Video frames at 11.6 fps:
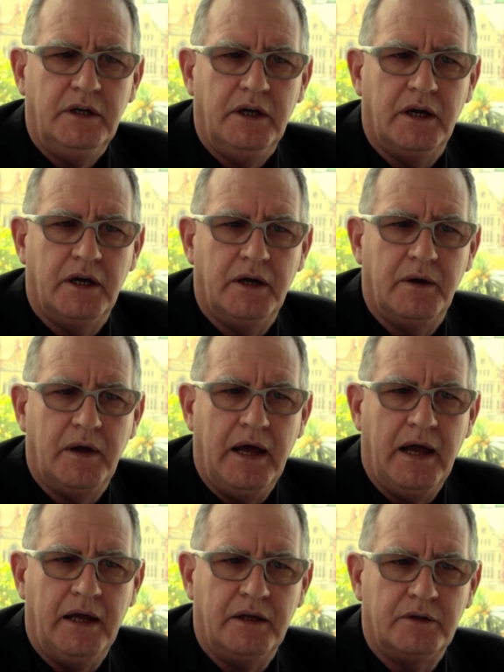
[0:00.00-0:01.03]

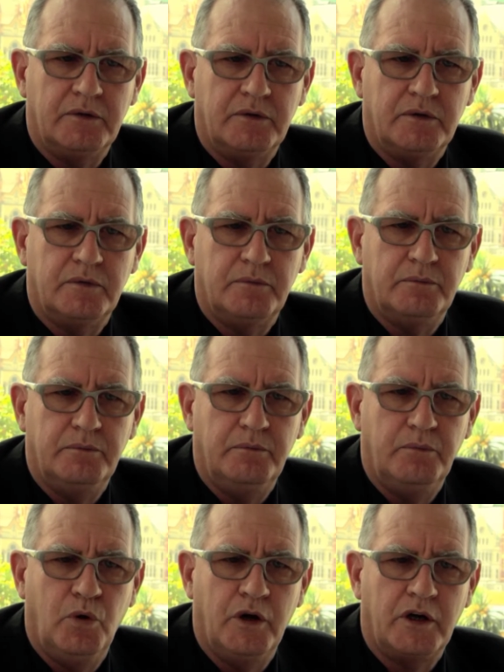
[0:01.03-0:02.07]
and
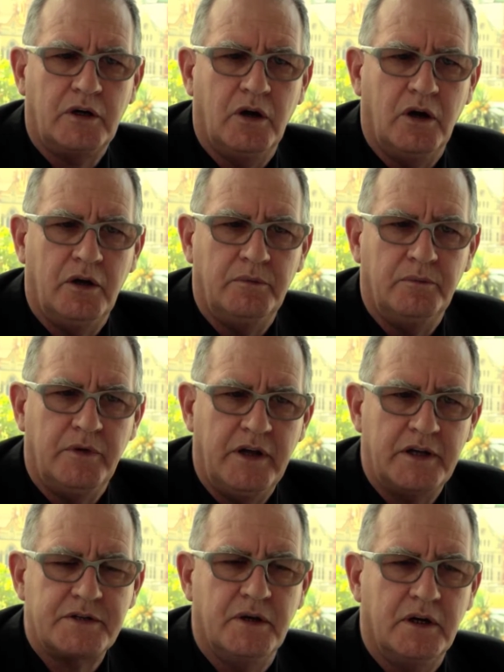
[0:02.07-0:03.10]
work on
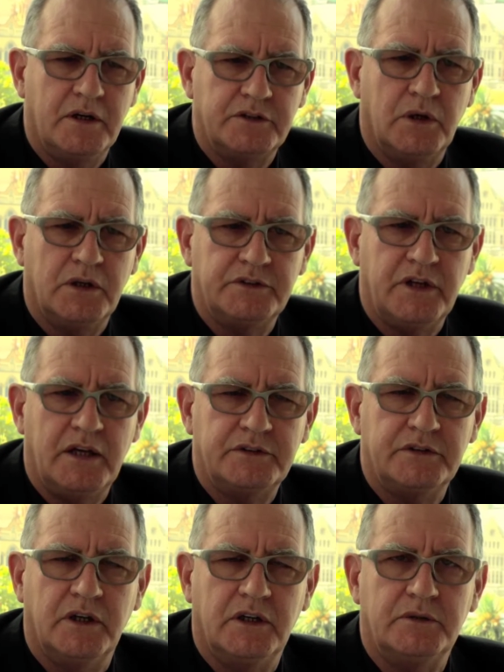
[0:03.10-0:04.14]
their side as well as our
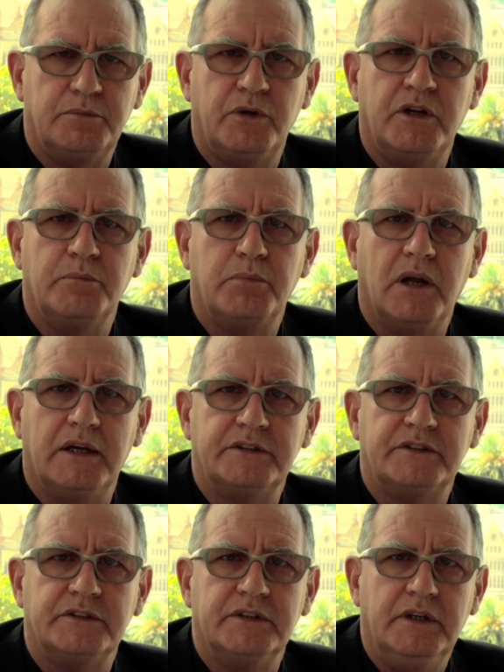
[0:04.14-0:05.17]
side to put in place